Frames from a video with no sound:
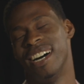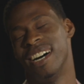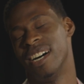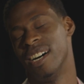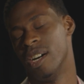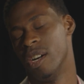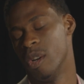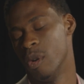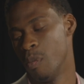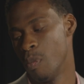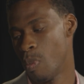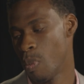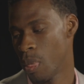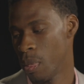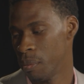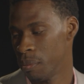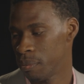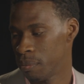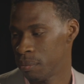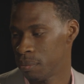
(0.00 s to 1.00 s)
um,
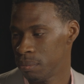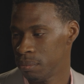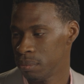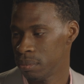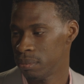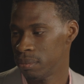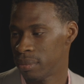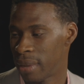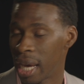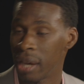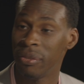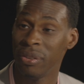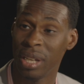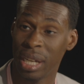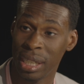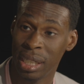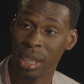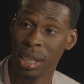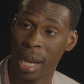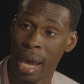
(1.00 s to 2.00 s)
thankfully,
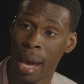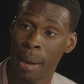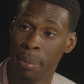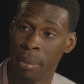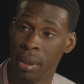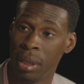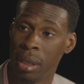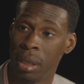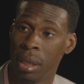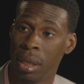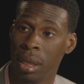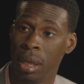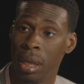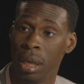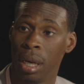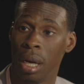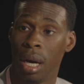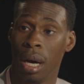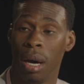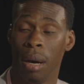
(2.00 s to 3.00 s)
that didn't happen, yeah.
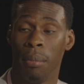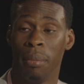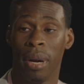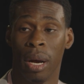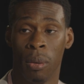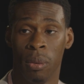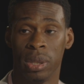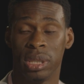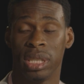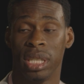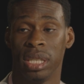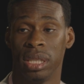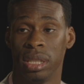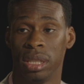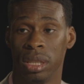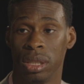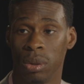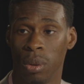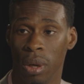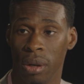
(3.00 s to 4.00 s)
um, but I was
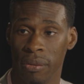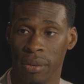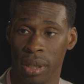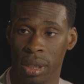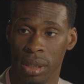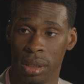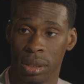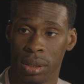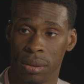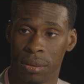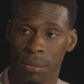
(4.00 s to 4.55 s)
sentenced to 12 years.